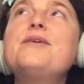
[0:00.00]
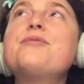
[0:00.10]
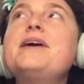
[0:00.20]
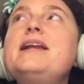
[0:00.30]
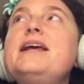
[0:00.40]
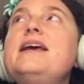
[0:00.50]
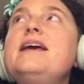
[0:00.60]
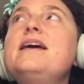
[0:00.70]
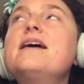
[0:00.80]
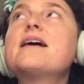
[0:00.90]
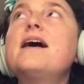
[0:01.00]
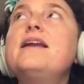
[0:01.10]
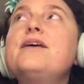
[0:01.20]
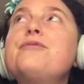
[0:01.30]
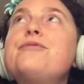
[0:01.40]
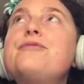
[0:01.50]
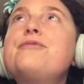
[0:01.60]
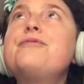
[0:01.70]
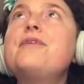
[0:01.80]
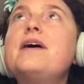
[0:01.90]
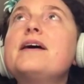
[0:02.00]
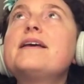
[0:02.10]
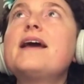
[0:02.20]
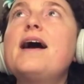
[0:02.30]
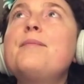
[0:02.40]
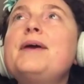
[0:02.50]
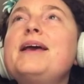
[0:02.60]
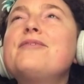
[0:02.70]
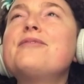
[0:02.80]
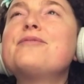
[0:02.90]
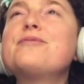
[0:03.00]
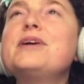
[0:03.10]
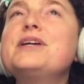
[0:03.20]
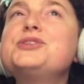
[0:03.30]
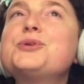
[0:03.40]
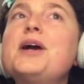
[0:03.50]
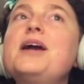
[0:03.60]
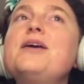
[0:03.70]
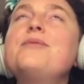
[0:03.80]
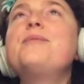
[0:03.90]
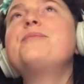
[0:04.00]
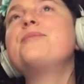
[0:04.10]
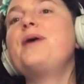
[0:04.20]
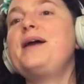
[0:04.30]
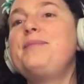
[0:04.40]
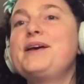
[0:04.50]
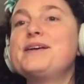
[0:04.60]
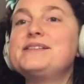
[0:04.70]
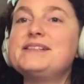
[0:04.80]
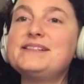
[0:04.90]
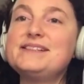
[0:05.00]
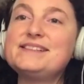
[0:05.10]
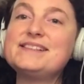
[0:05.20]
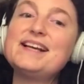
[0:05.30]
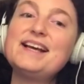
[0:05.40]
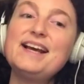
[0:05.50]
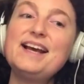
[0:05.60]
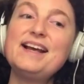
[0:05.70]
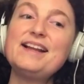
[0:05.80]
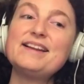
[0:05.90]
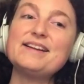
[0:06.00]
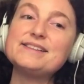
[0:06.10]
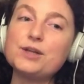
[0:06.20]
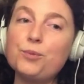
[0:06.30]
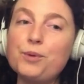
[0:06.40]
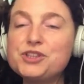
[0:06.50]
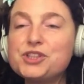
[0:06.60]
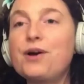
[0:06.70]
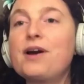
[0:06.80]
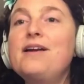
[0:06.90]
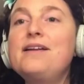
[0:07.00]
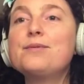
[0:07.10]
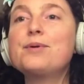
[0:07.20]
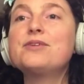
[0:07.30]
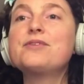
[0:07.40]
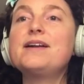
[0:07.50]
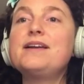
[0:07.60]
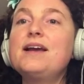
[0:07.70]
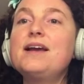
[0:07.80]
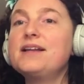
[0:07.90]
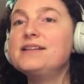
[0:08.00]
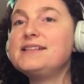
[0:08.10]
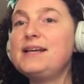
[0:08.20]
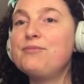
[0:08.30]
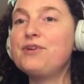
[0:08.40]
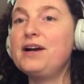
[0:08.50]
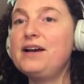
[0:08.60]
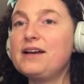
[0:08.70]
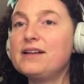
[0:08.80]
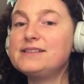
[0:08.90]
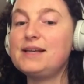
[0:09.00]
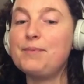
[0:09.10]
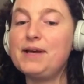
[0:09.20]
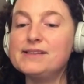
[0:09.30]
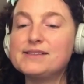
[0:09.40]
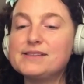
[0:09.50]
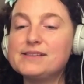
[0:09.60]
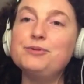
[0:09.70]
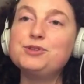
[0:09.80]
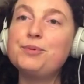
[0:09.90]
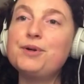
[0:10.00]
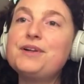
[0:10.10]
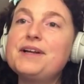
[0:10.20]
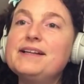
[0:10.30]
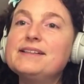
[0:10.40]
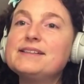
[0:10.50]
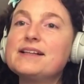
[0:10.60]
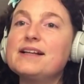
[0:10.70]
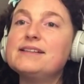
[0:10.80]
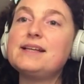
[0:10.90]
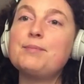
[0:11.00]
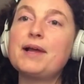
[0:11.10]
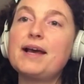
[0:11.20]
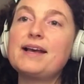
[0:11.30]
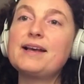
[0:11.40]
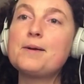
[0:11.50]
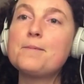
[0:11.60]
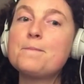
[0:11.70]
in a really kind of calming, reassuring way, because there's so much going on in the world right now. It can seem insurmountable, and it can seem like